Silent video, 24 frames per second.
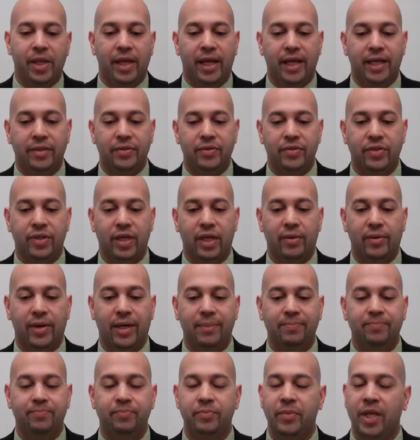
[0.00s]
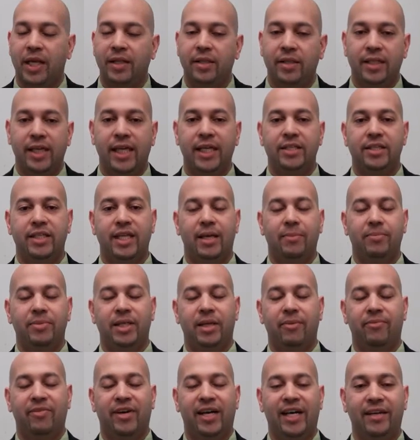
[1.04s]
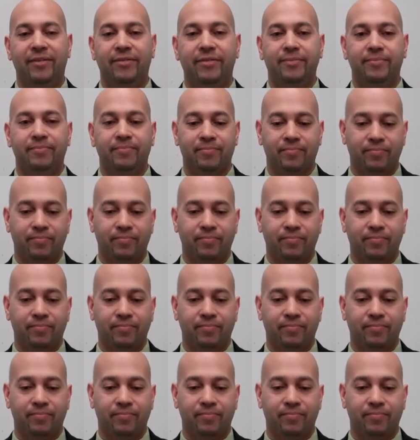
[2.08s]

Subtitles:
And so and the last step 5,